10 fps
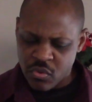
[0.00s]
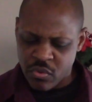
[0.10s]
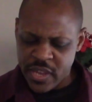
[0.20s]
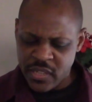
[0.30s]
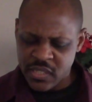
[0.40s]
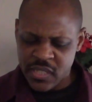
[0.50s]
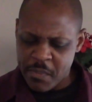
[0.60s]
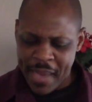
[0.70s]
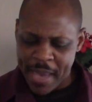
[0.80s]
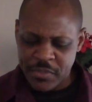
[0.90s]
grace in the
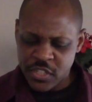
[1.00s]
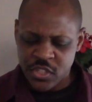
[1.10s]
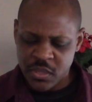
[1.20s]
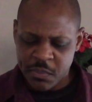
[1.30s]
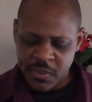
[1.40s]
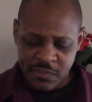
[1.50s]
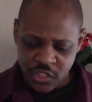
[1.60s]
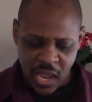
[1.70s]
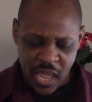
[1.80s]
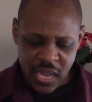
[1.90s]
baptism of
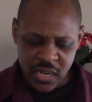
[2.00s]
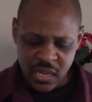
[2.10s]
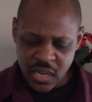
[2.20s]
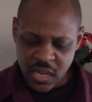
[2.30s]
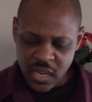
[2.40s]
John,